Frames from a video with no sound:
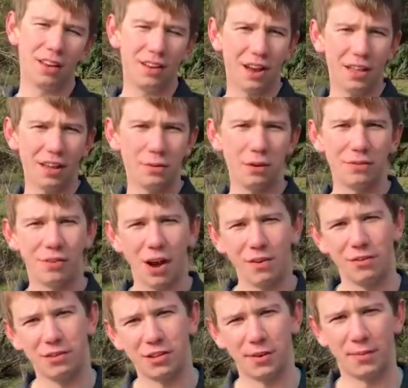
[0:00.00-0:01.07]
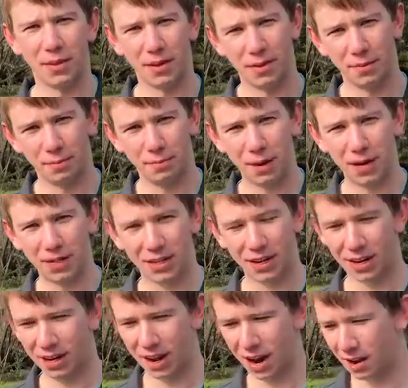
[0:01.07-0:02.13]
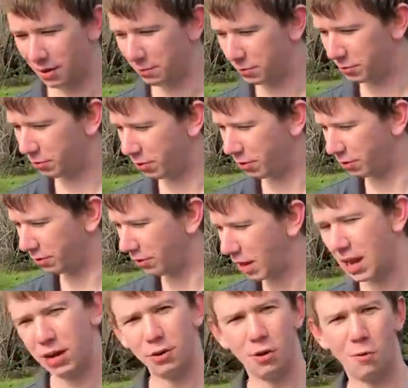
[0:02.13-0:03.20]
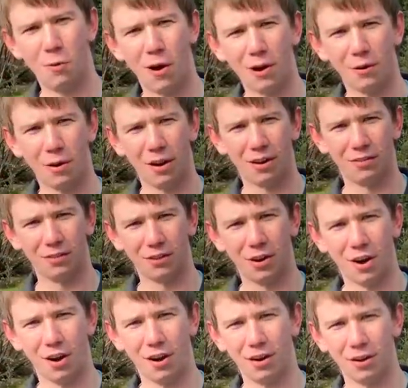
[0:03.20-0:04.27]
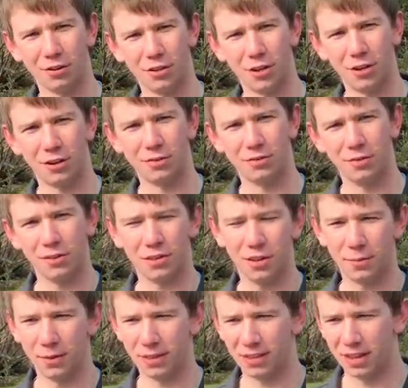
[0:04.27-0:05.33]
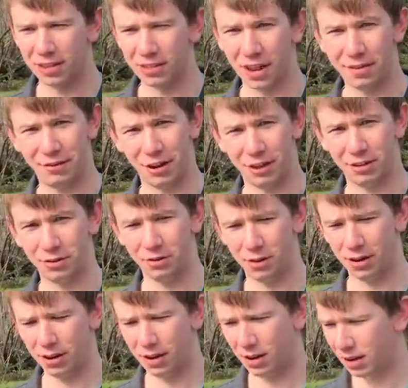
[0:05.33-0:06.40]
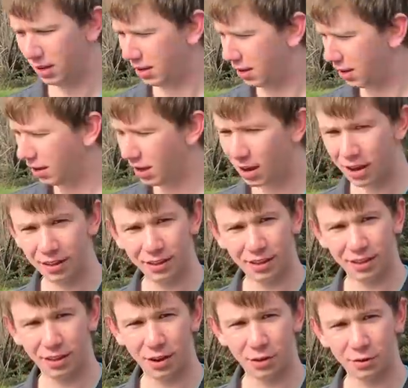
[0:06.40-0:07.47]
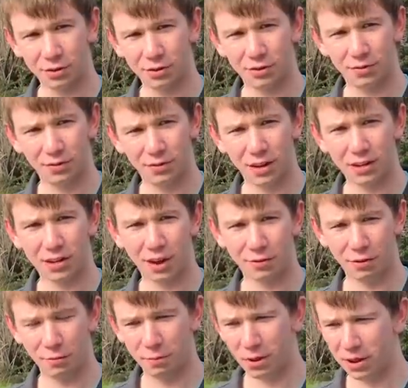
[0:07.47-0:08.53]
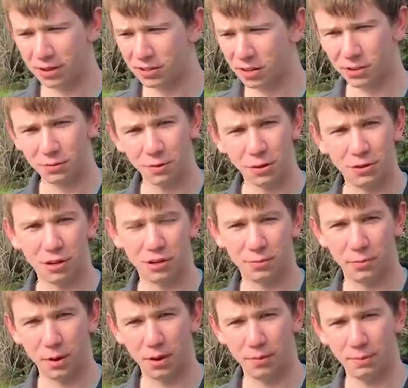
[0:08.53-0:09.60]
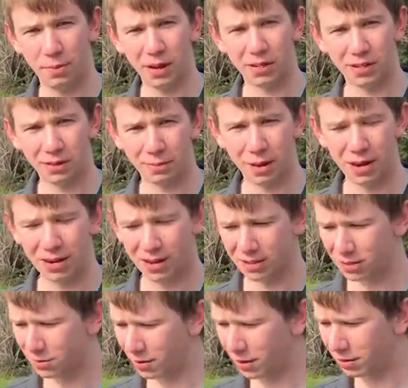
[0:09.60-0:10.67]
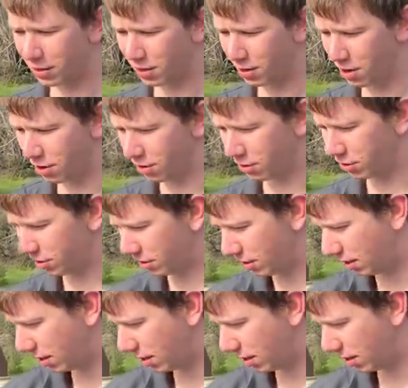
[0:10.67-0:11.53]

Now that we've covered some of the big ticket items, we'll kind of do a walk around of the car and I'll show you some of the things I've done to it. Other than those things I've replaced, it's really just been basic maintenance throughout the years.